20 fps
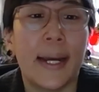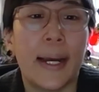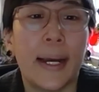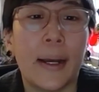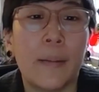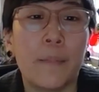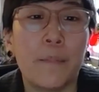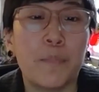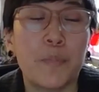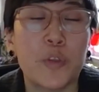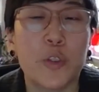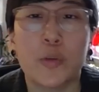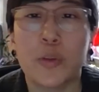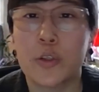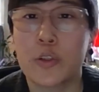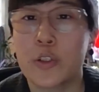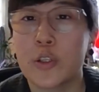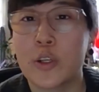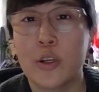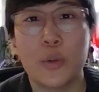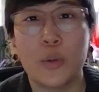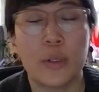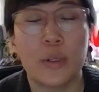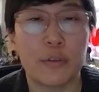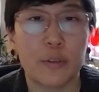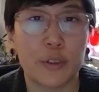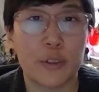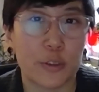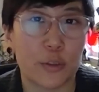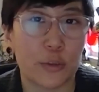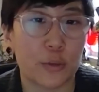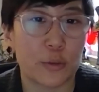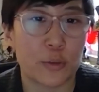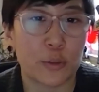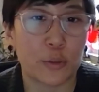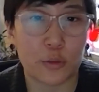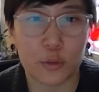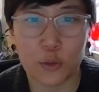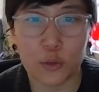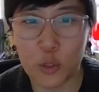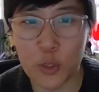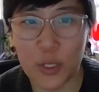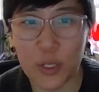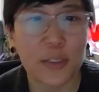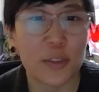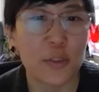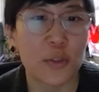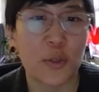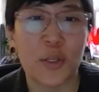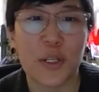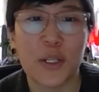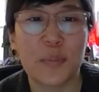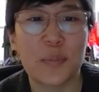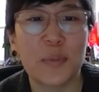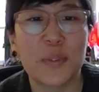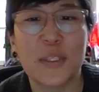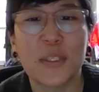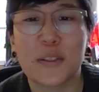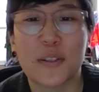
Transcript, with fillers: Um, so there's no official sort of transcripts,